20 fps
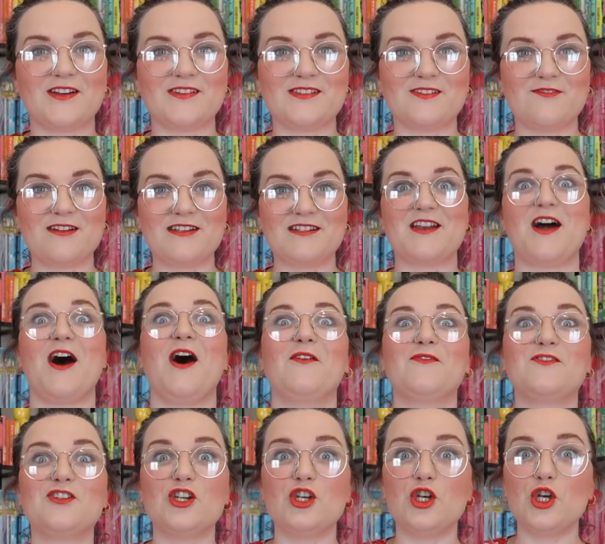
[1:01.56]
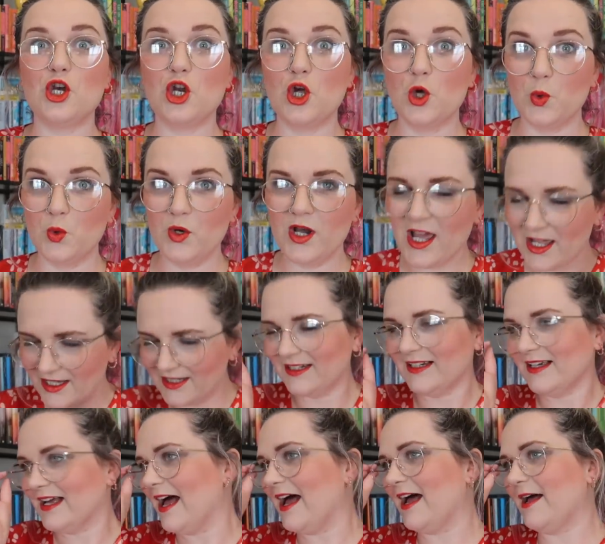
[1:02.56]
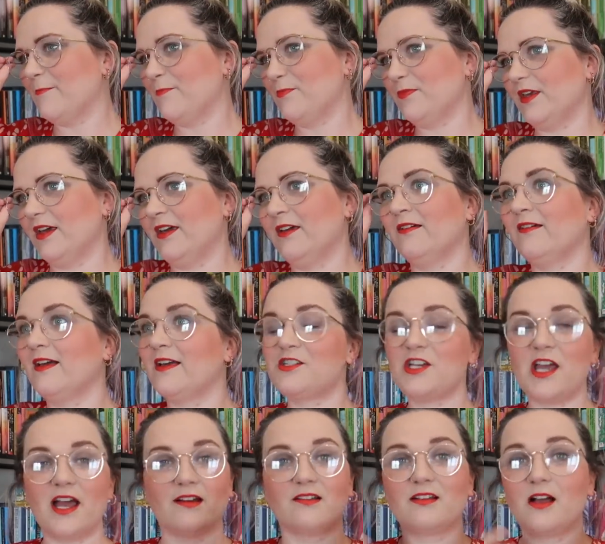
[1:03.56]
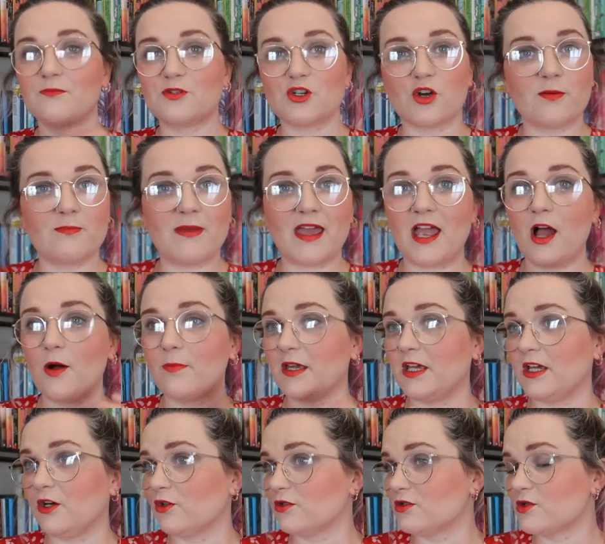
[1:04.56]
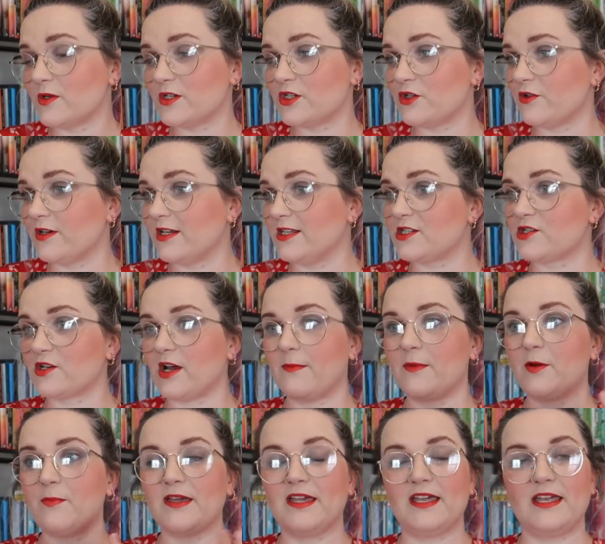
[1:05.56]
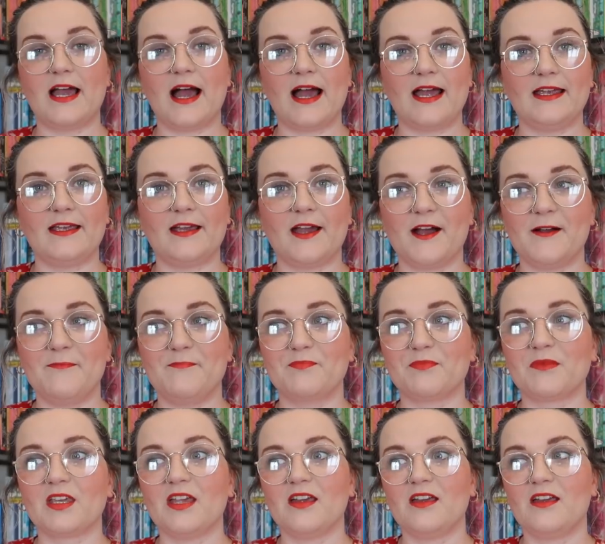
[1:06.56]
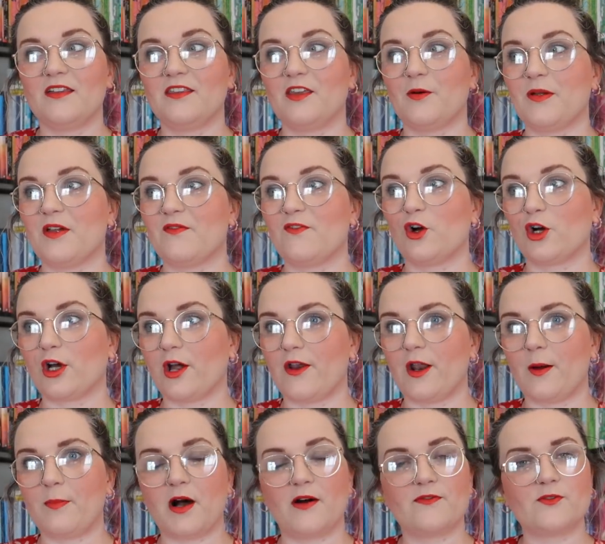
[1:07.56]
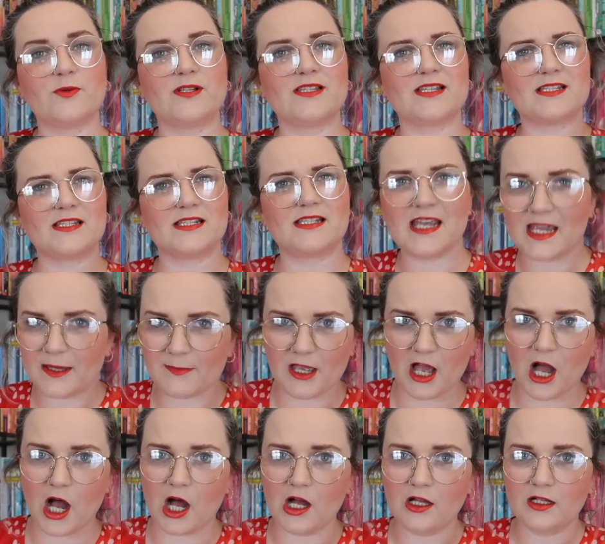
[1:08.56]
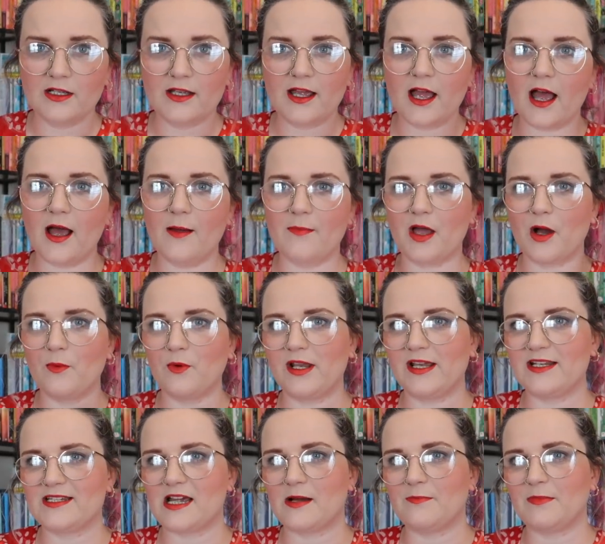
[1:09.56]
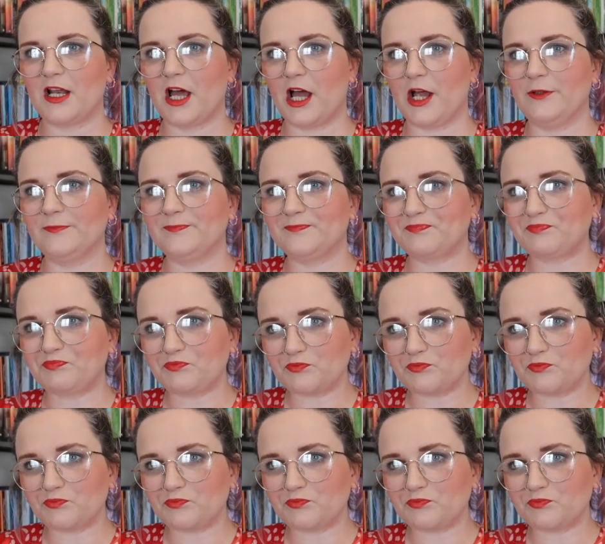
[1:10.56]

Cozy Reading Afternoon, um, and yeah, come join me. I'll be on Twitter and Instagram. There'll be a um, there'll be a vlog going up afterwards. There's a T B R, um, I will link down below.